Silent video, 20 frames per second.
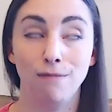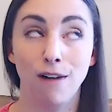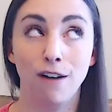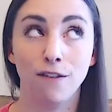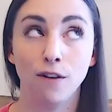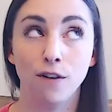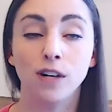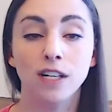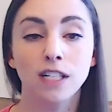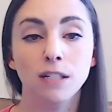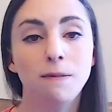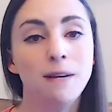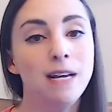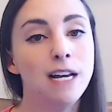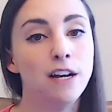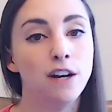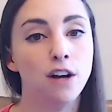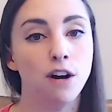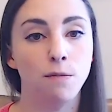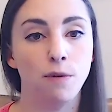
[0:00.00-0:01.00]
of course be a
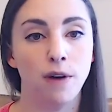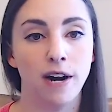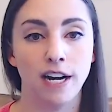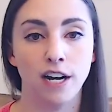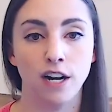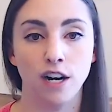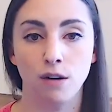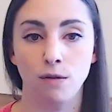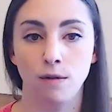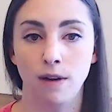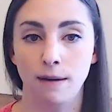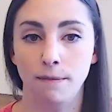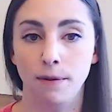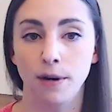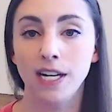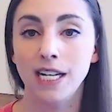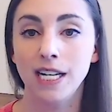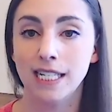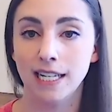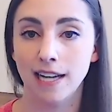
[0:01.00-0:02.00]
no-brainer when
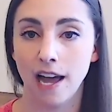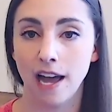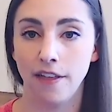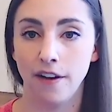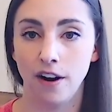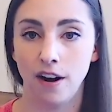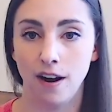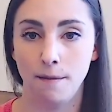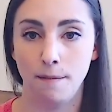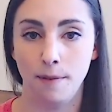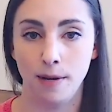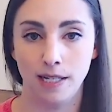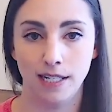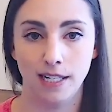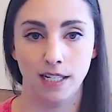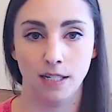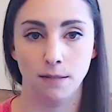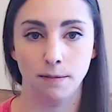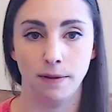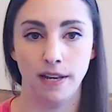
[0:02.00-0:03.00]
putting together a
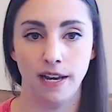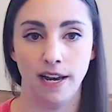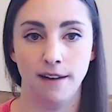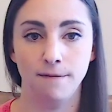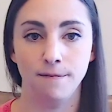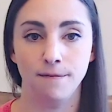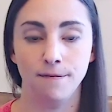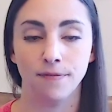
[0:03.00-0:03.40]
business plan.